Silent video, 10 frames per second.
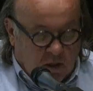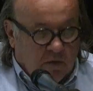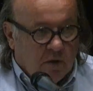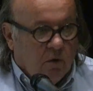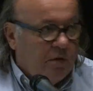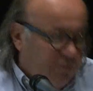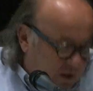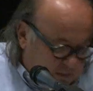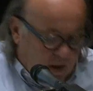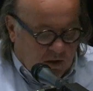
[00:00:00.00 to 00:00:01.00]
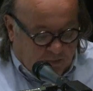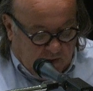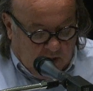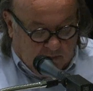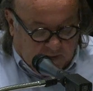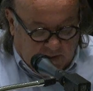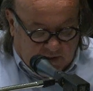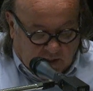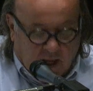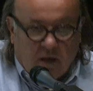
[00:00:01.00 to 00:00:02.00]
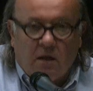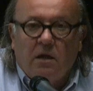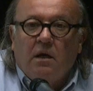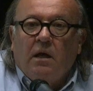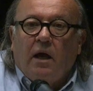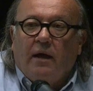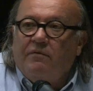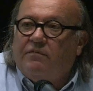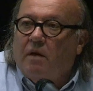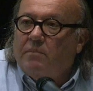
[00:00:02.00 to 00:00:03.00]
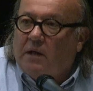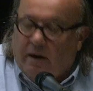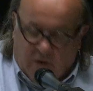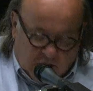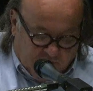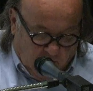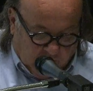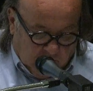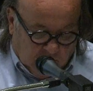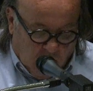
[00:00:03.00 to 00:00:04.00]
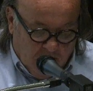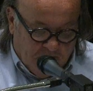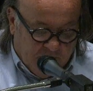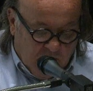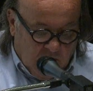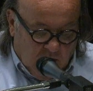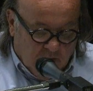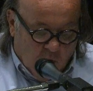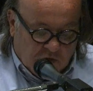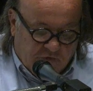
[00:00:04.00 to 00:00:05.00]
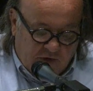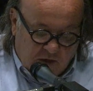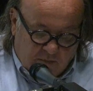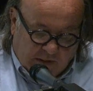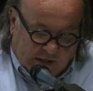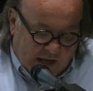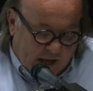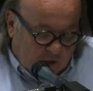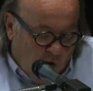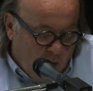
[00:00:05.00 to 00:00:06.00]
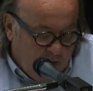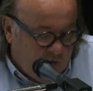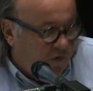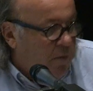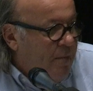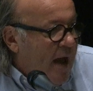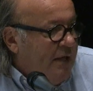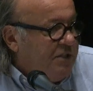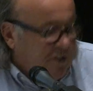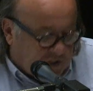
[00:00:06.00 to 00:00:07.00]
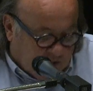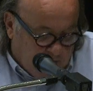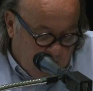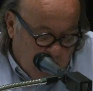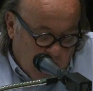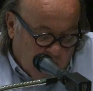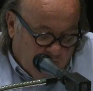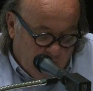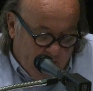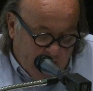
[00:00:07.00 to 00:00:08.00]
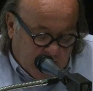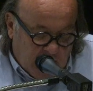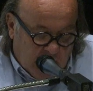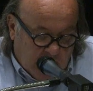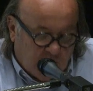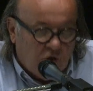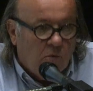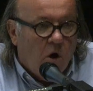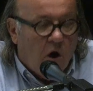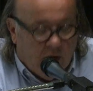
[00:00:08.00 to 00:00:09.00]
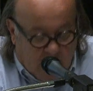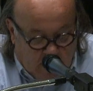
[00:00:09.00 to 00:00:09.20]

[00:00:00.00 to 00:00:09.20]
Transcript: the Northwest Mounted police again, and some clerics, Father Lacombe, most vehemently had lobbied for a pass system from 1882 on.